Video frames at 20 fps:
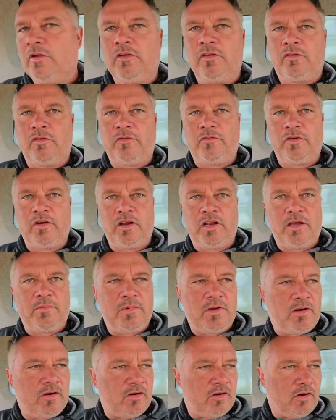so I figured I
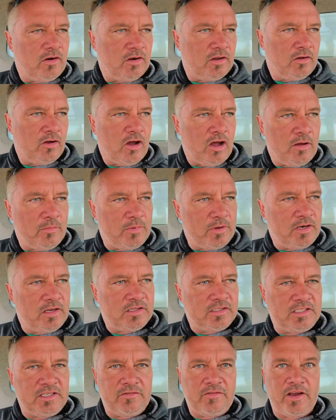better hop in
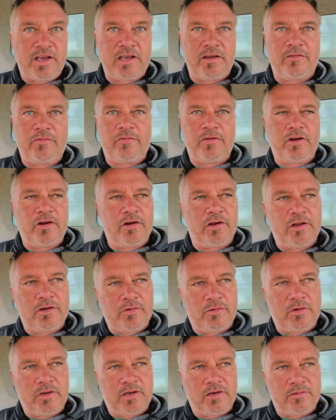and see if I can figure it
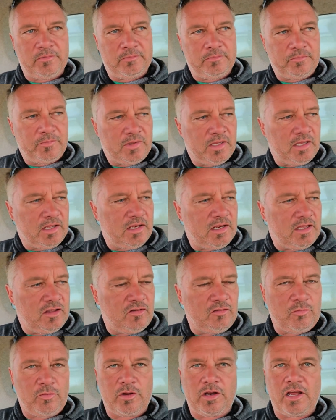out. And it
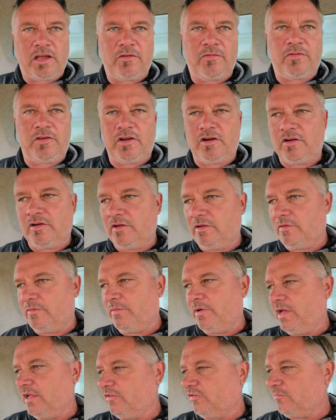is what I feared.
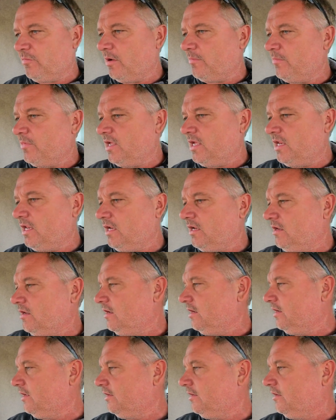We had some updating
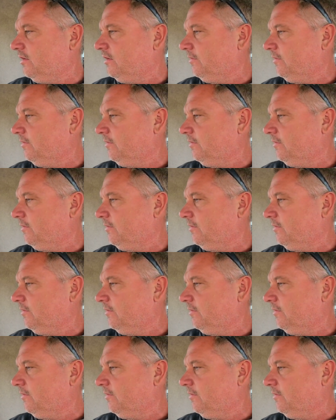done,